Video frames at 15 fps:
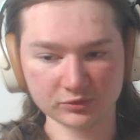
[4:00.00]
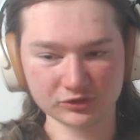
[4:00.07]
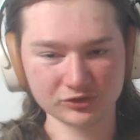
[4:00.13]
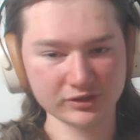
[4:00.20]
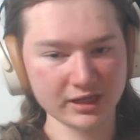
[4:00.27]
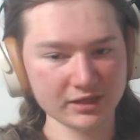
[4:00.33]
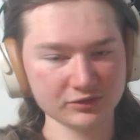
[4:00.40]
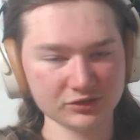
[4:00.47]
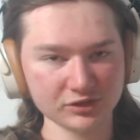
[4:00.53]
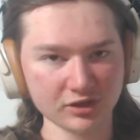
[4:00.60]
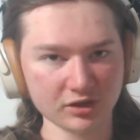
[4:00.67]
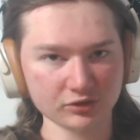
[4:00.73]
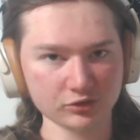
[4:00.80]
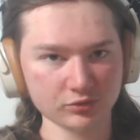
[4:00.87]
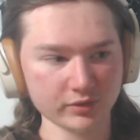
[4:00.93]
you can't see
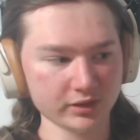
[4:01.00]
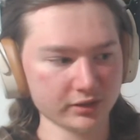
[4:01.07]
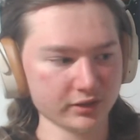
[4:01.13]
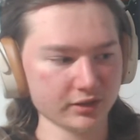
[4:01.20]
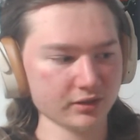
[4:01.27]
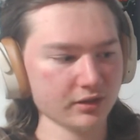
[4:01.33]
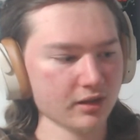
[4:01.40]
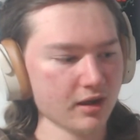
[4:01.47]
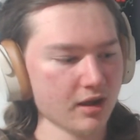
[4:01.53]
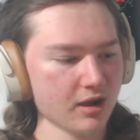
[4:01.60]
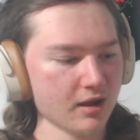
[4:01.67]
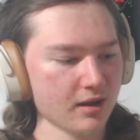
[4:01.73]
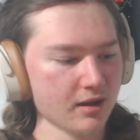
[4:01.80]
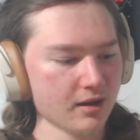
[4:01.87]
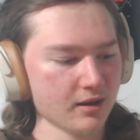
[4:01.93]
all too well here.
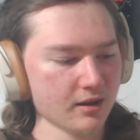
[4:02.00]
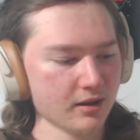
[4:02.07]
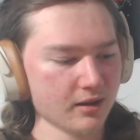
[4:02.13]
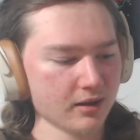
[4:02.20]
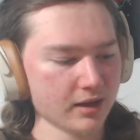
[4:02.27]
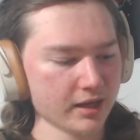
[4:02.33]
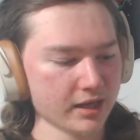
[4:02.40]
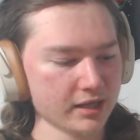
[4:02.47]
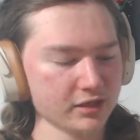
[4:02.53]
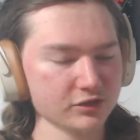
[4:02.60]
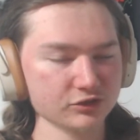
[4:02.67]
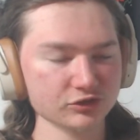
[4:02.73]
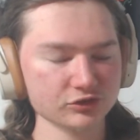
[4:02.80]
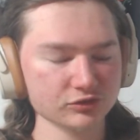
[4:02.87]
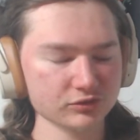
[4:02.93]
It
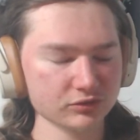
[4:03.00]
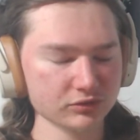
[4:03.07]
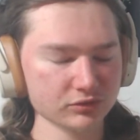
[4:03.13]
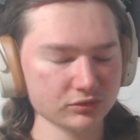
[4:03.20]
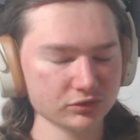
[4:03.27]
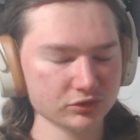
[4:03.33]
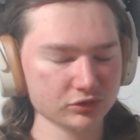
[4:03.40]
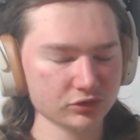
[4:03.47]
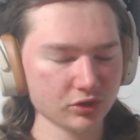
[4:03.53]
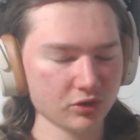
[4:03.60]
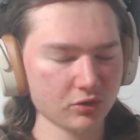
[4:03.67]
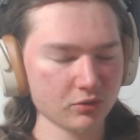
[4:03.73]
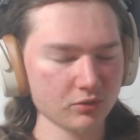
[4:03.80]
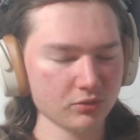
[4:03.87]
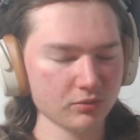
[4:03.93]
is
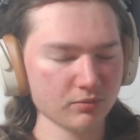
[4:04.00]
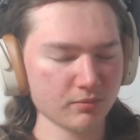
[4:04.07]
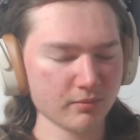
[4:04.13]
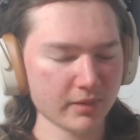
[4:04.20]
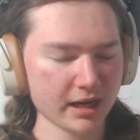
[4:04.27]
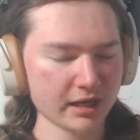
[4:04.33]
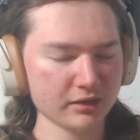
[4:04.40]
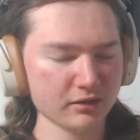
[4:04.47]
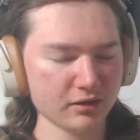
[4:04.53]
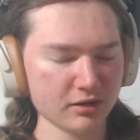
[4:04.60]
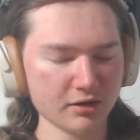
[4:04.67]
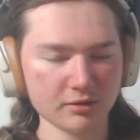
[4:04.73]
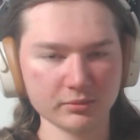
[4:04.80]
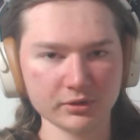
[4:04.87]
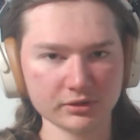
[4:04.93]
so
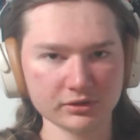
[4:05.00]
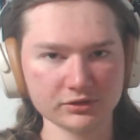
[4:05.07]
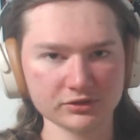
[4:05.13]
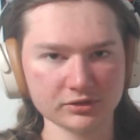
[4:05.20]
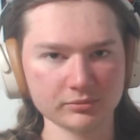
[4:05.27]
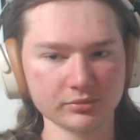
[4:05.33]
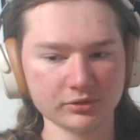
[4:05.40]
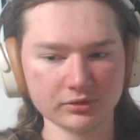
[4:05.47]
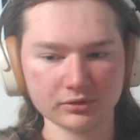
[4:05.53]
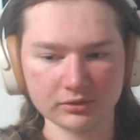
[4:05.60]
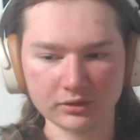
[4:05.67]
mind-numbingly simple.